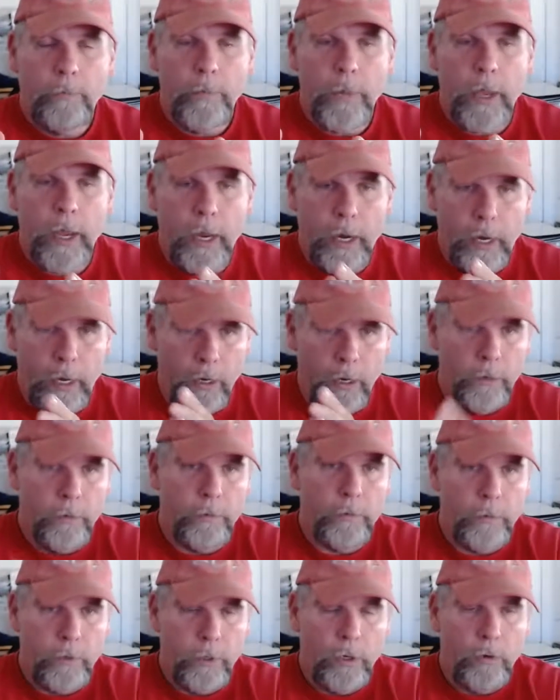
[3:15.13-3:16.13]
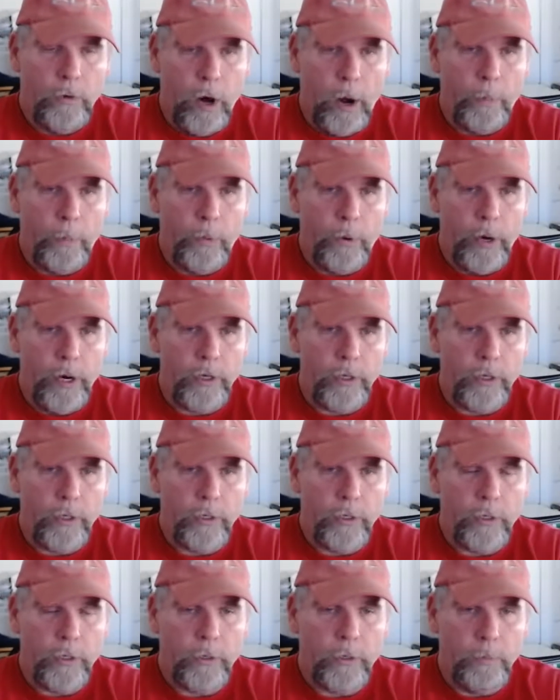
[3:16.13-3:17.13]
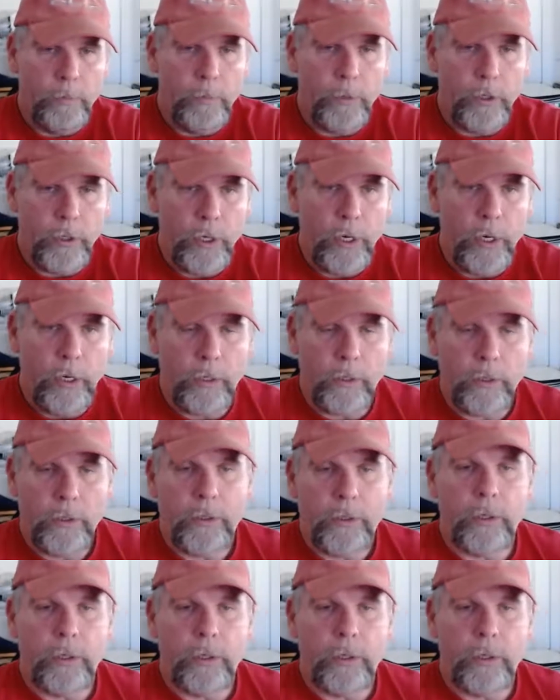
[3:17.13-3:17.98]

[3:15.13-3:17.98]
and then your operations machinists.